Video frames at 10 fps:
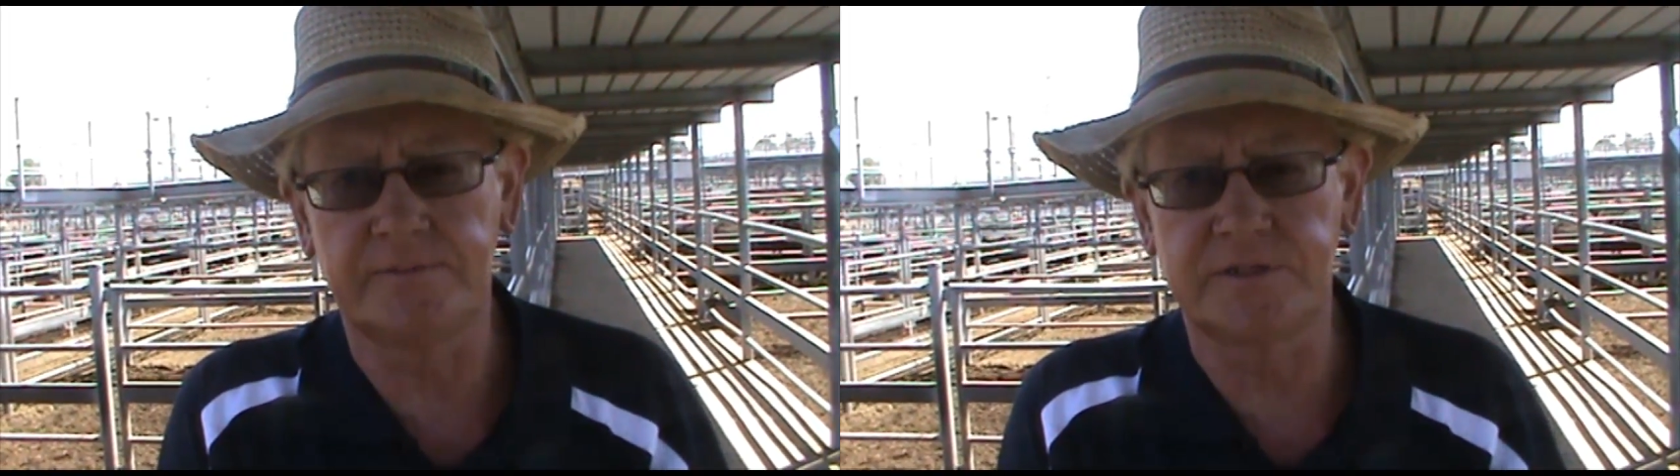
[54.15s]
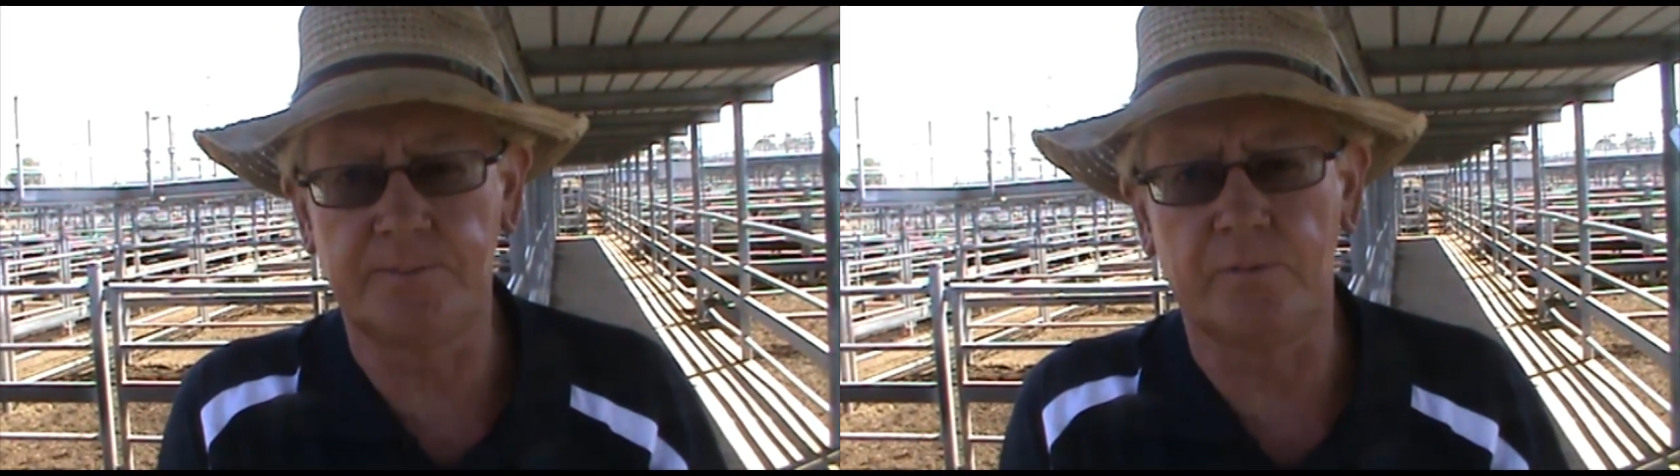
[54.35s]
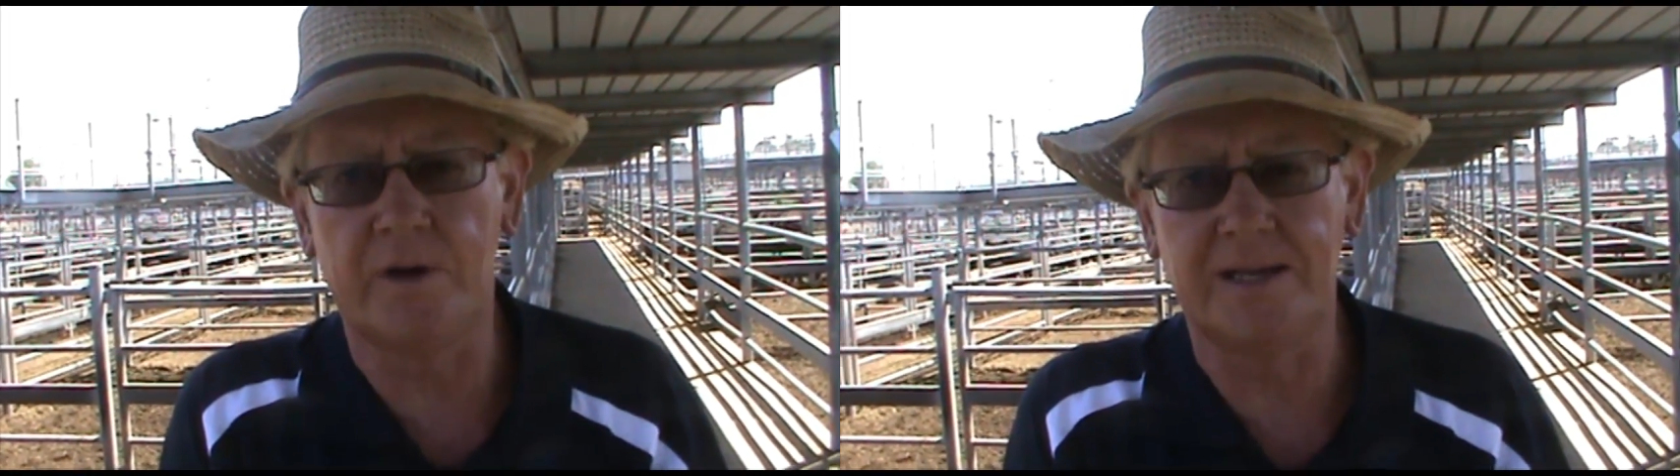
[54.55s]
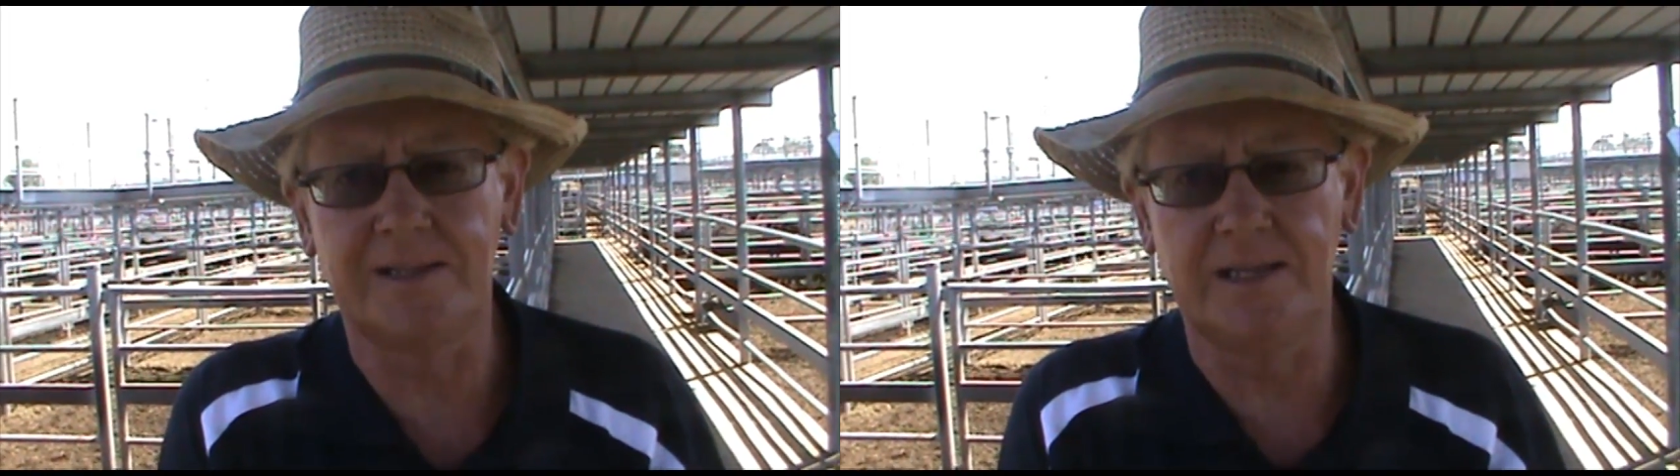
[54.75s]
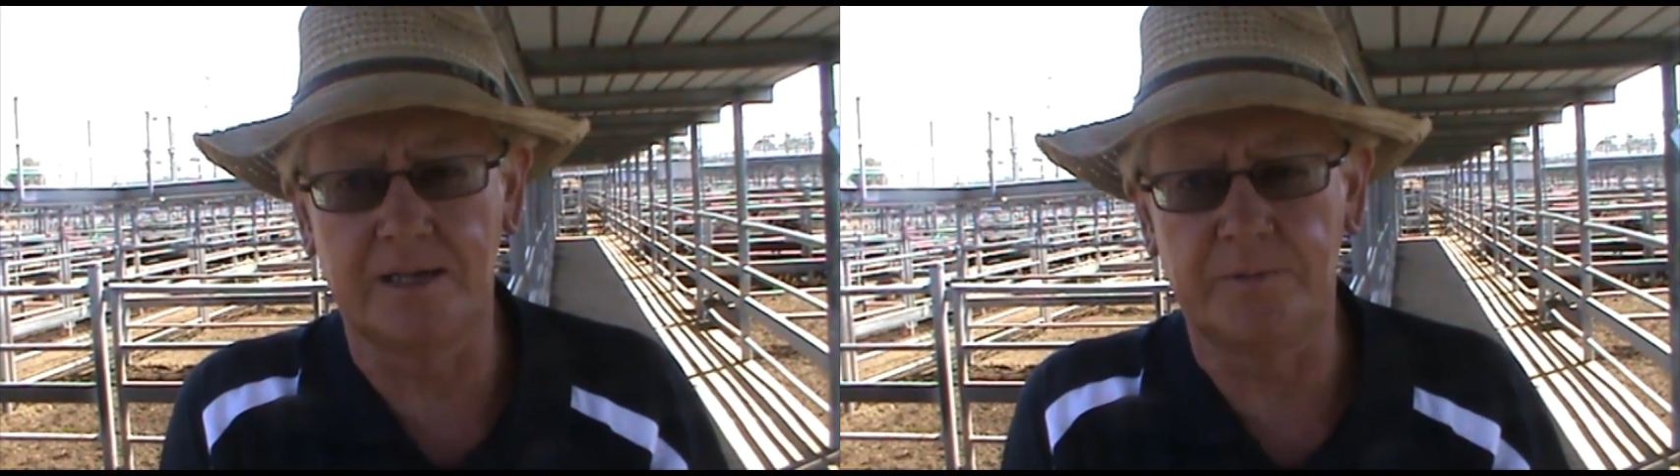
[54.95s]
slip away a
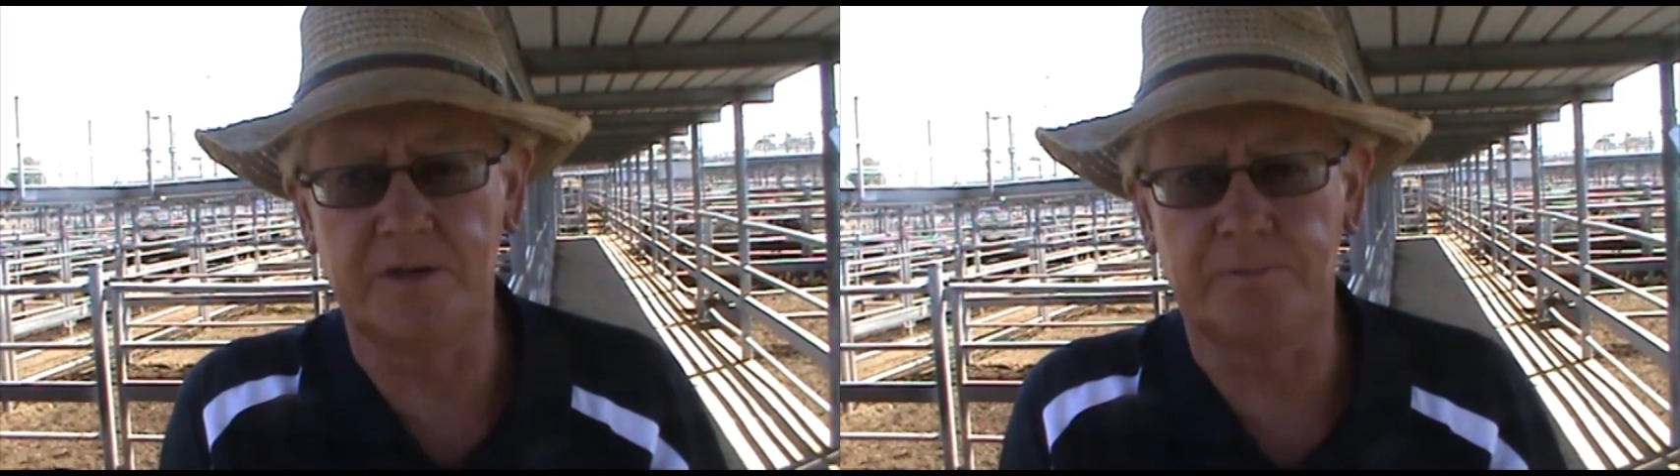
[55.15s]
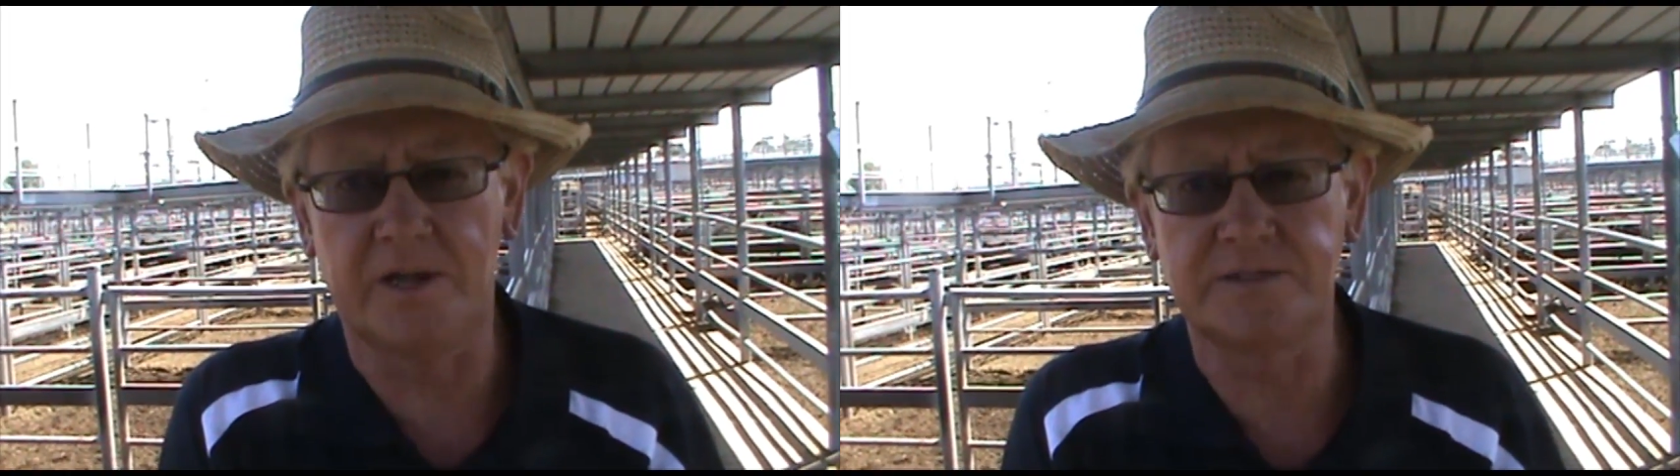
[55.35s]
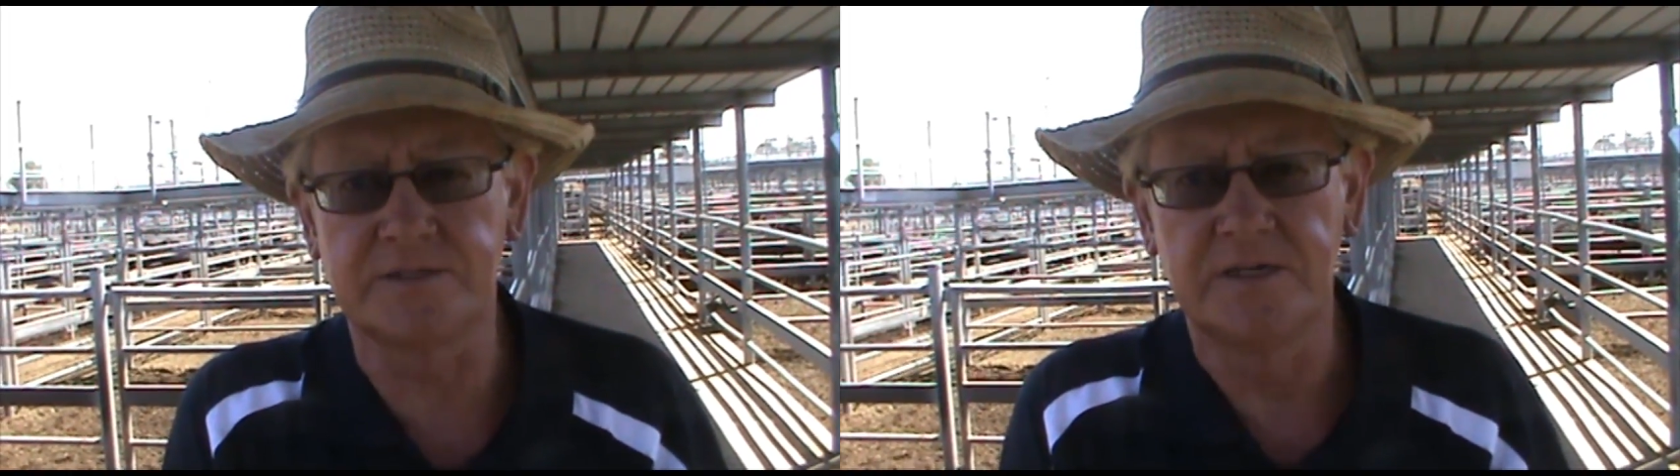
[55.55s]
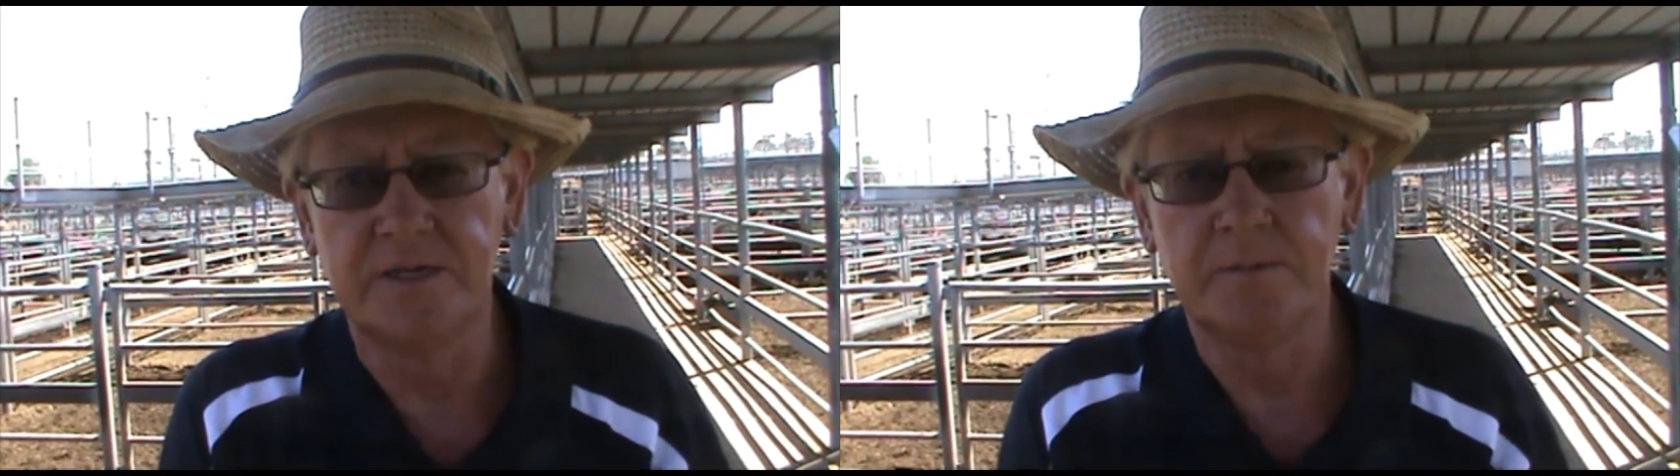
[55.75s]
little bit in places,